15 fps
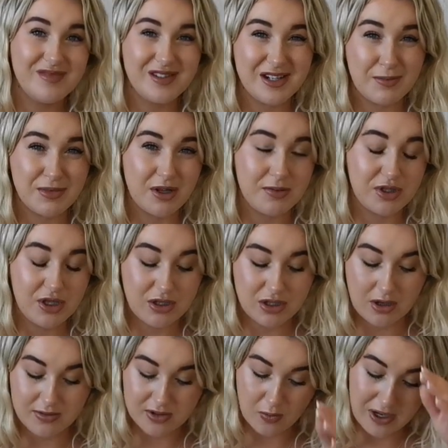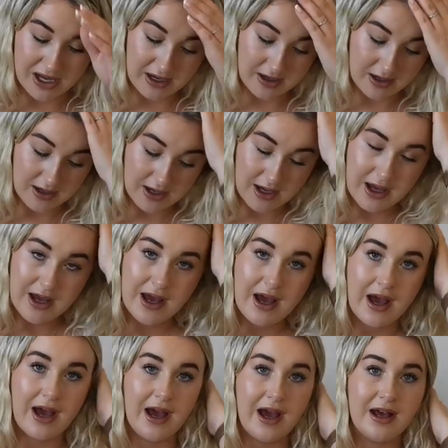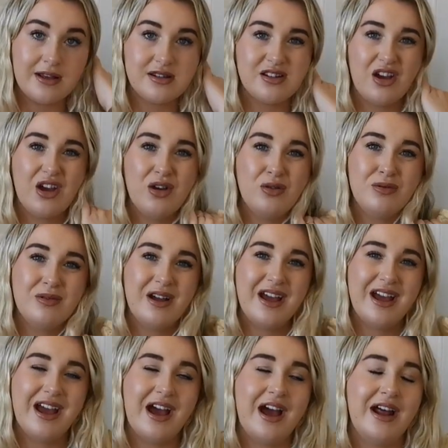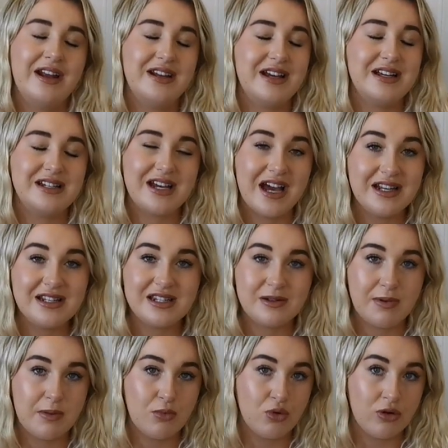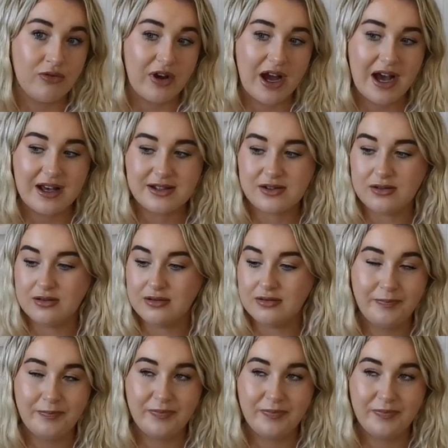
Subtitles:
sometimes 2 times a week. And it tends to be more of a hassle